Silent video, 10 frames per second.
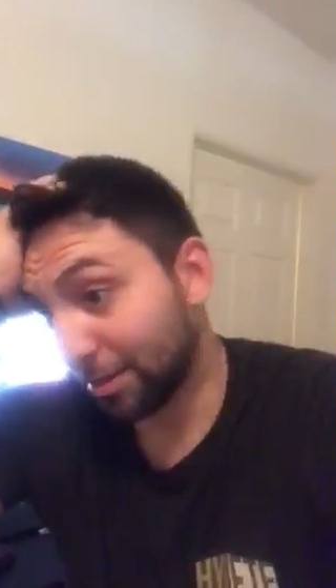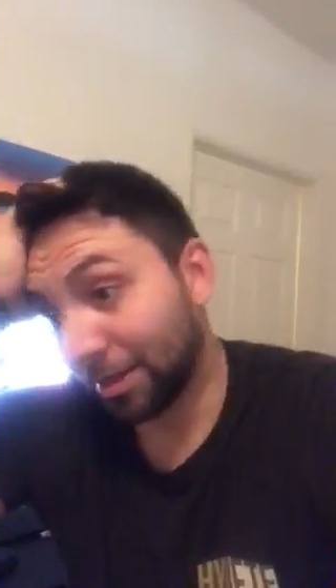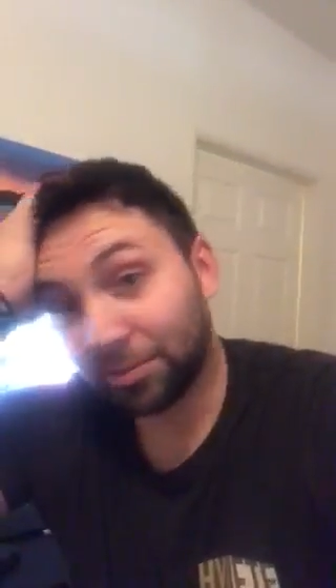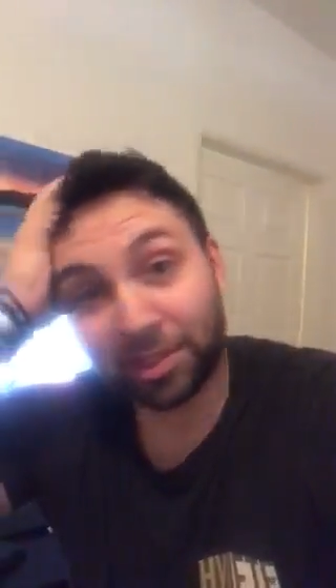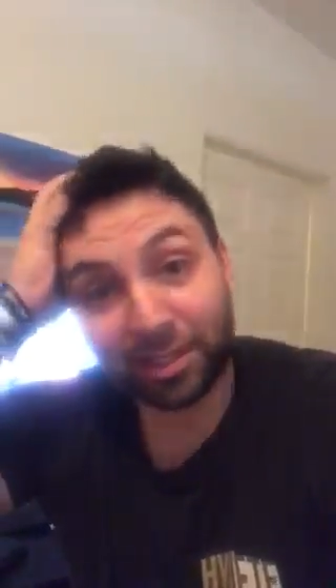
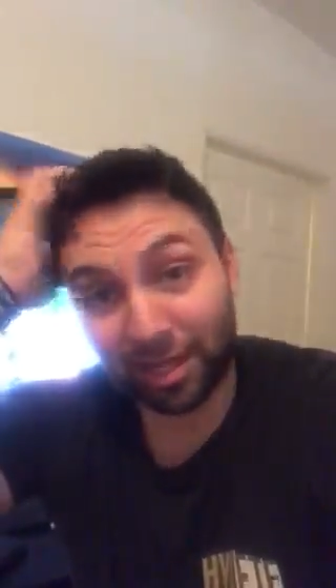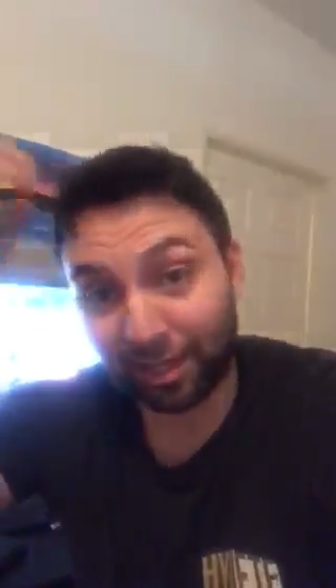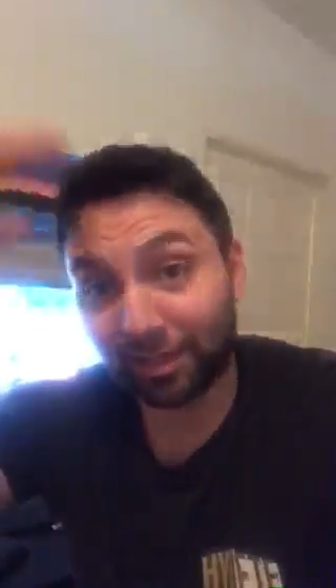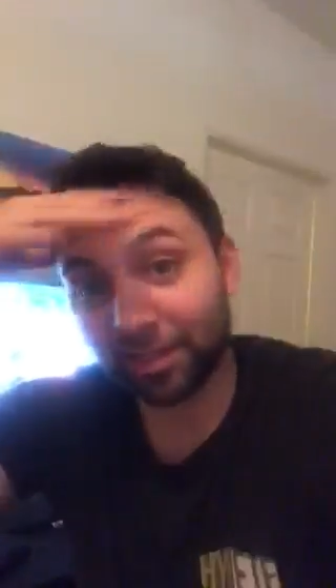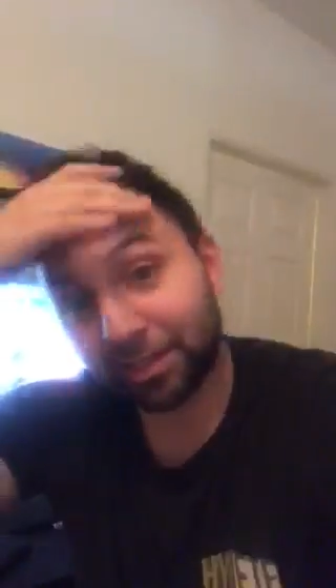I'm just saying
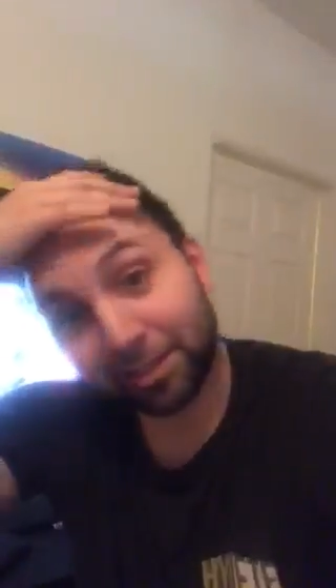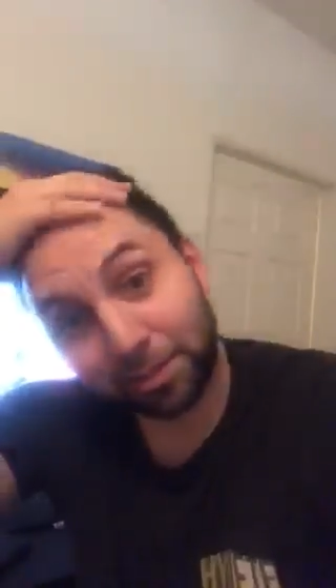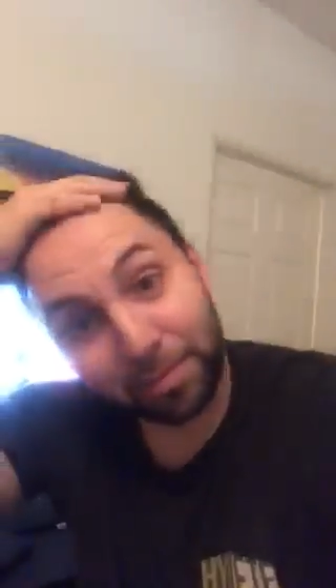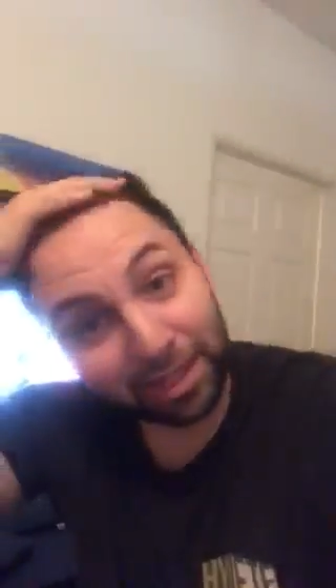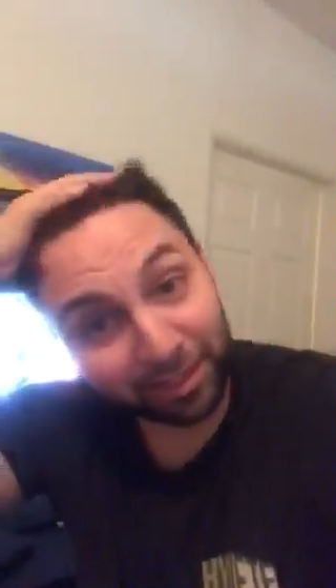like this is the
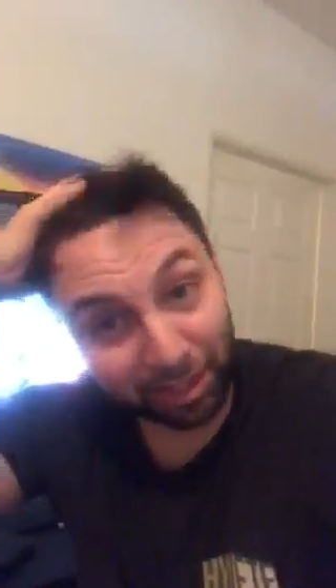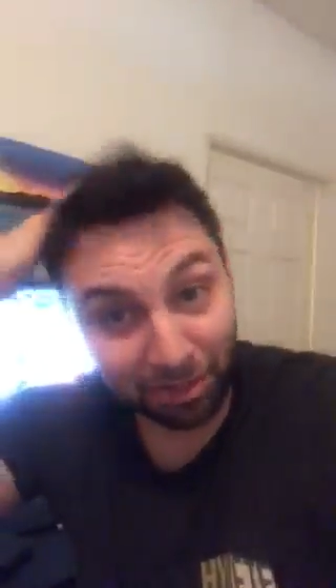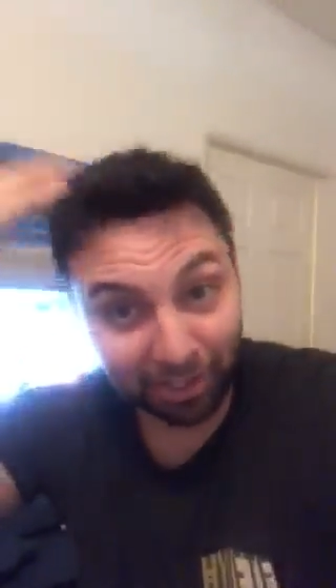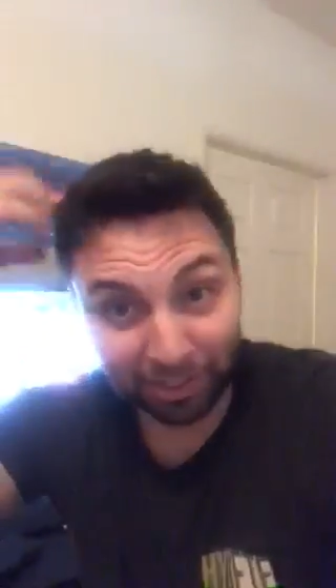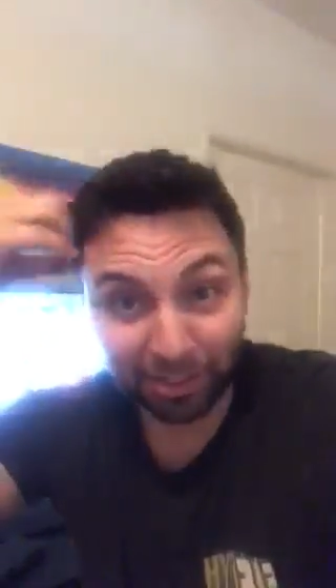best that
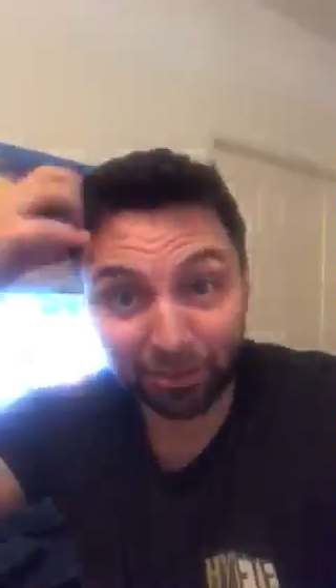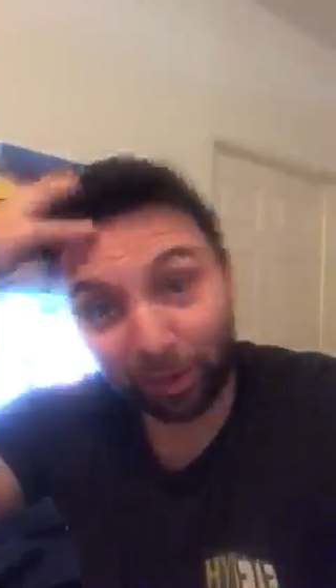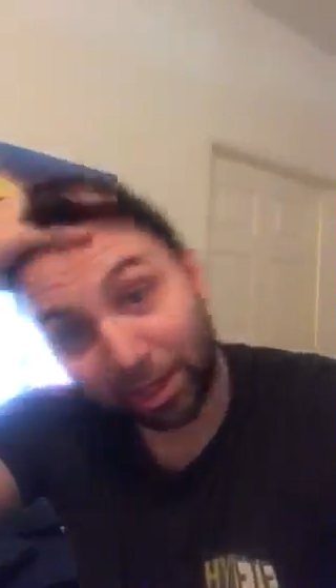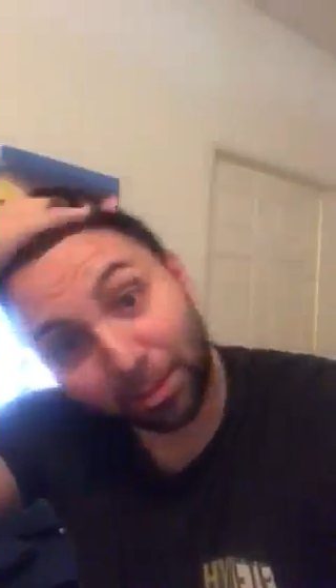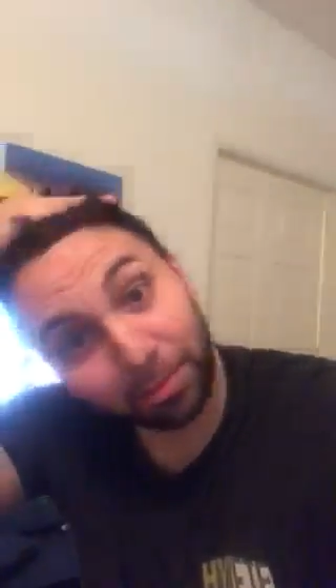you can just
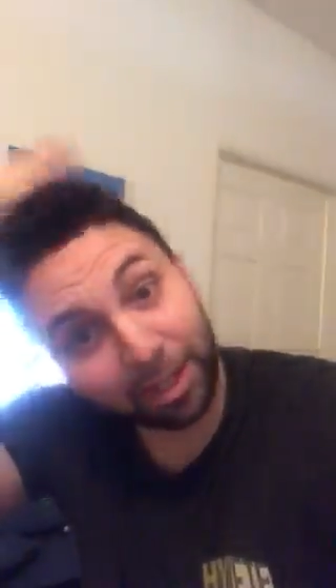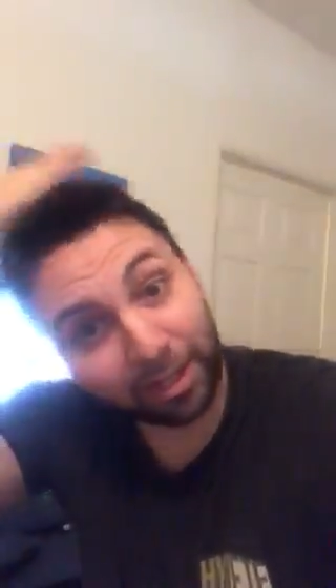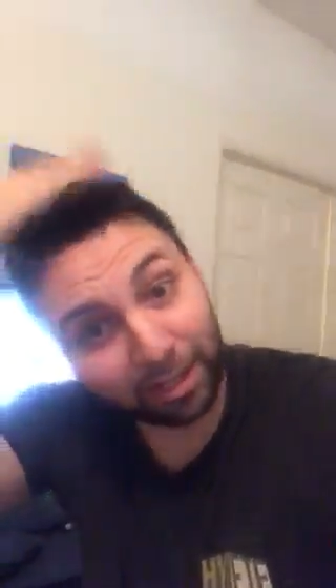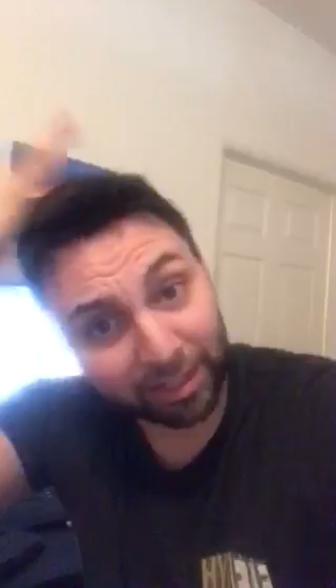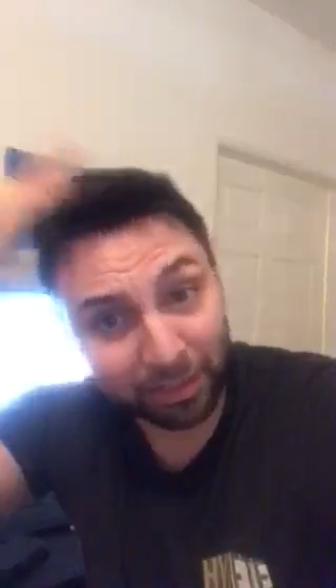wake up like
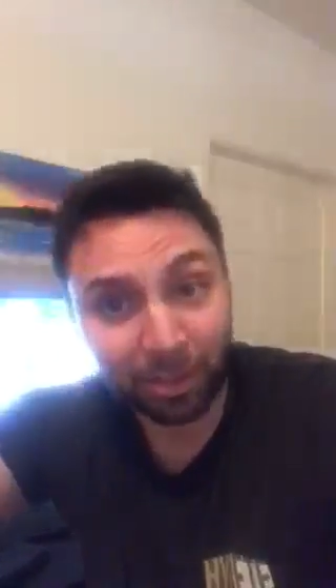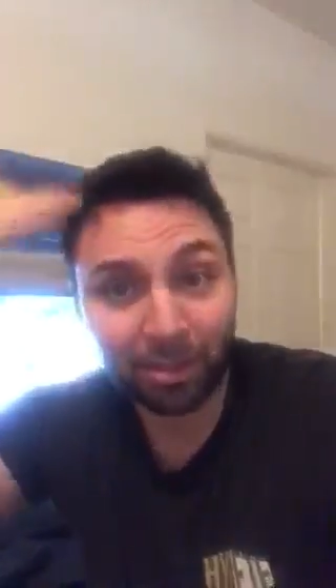this